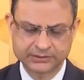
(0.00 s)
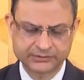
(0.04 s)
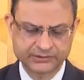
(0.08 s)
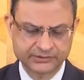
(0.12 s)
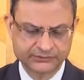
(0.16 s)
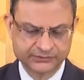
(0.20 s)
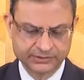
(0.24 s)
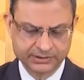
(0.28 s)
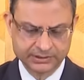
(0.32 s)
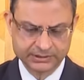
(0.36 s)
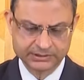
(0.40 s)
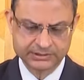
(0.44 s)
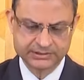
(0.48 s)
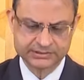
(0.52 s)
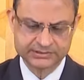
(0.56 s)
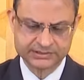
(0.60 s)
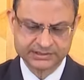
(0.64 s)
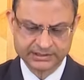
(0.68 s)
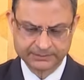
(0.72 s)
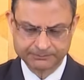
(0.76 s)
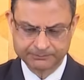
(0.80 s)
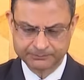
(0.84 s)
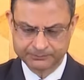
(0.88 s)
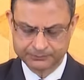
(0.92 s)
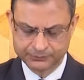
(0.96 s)
There's another
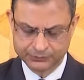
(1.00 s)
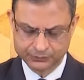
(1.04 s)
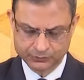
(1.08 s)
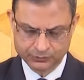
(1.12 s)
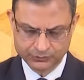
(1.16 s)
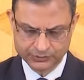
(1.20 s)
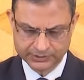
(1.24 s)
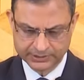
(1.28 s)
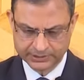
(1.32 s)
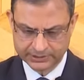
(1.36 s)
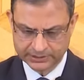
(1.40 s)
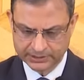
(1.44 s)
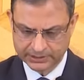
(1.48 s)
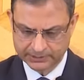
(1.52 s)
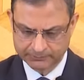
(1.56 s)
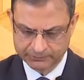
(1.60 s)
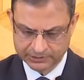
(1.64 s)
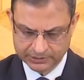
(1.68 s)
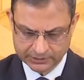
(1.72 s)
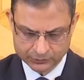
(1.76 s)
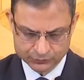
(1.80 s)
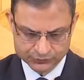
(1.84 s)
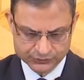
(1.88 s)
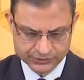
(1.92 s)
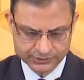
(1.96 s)
step, that I am
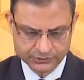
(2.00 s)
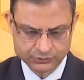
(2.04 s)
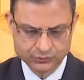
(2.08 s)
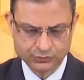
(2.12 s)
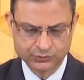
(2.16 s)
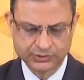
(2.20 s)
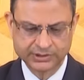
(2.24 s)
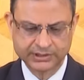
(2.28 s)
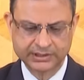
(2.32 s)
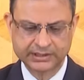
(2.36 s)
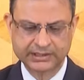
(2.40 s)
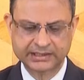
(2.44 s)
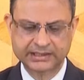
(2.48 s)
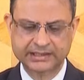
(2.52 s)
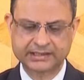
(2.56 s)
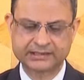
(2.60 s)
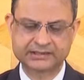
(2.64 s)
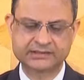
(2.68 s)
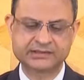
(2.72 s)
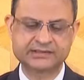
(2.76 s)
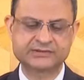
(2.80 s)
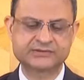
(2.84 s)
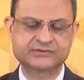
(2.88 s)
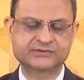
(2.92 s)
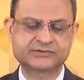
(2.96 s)
announcing today, and
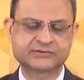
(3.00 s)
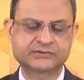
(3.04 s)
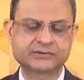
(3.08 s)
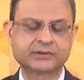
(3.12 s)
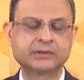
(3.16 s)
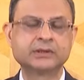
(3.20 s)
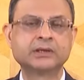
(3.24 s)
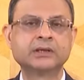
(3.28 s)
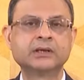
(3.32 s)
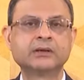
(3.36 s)
this